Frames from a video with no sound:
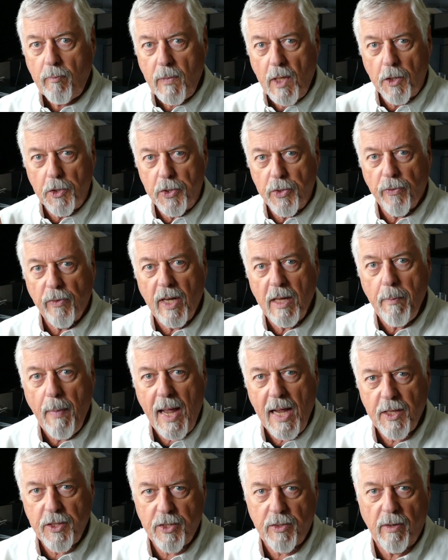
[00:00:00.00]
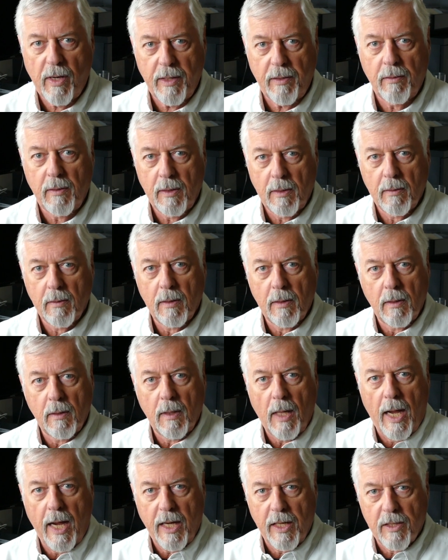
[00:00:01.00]
to really master it
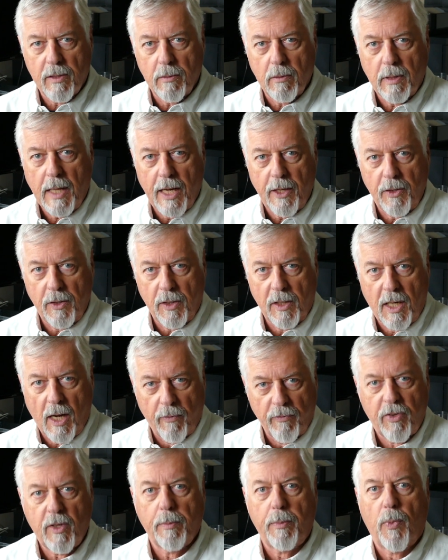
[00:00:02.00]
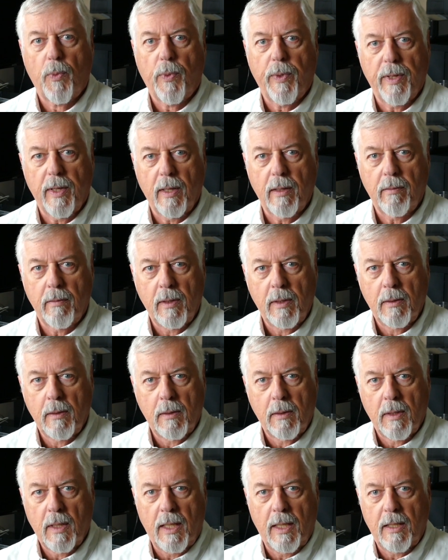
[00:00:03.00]
and to get comfortable with it.
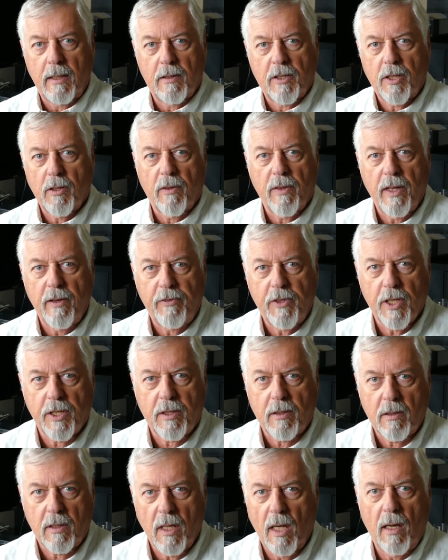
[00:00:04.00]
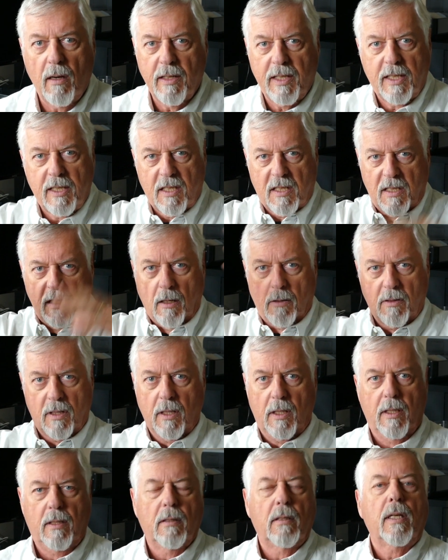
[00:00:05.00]
And so they've just, it's no
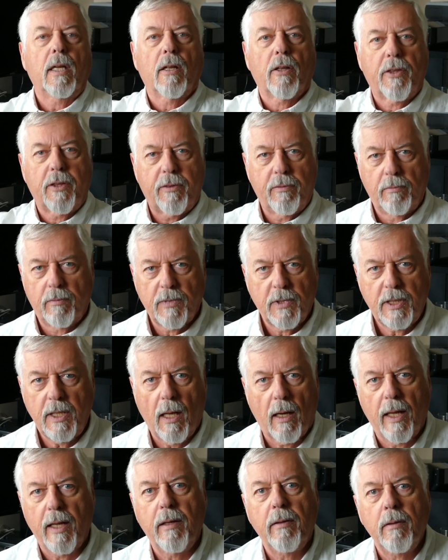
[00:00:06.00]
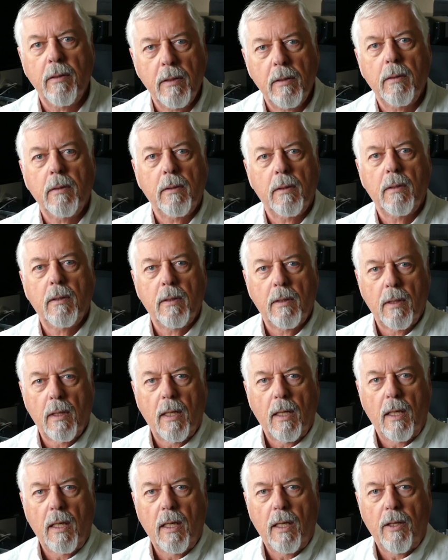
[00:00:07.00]
good, and they'll sell it.
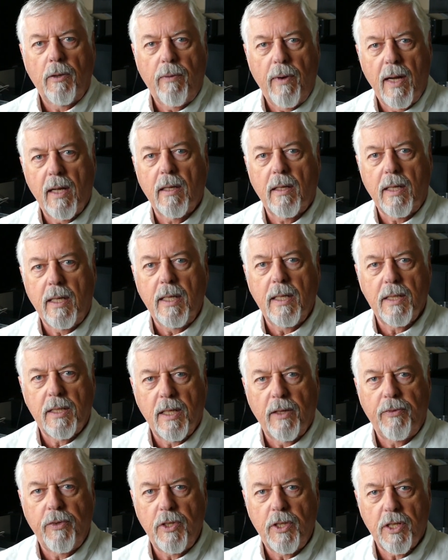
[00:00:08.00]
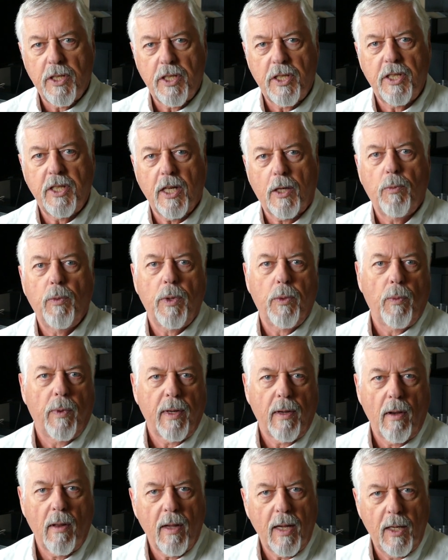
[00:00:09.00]
And the reality is, if you just stick with
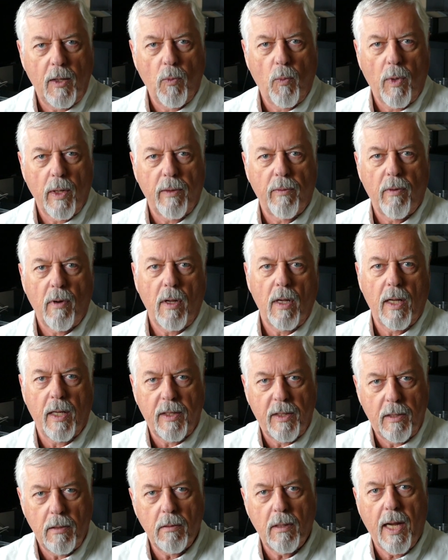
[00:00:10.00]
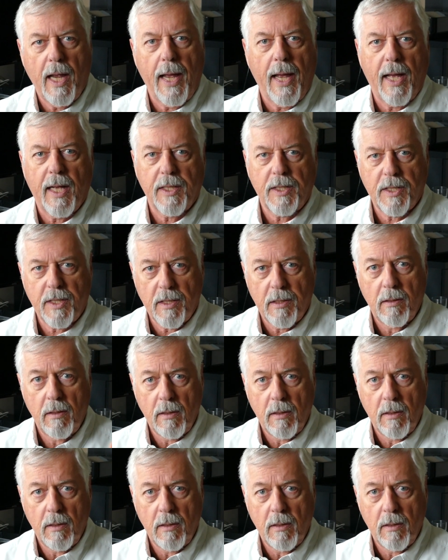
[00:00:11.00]
one line, one rod, 2 casts,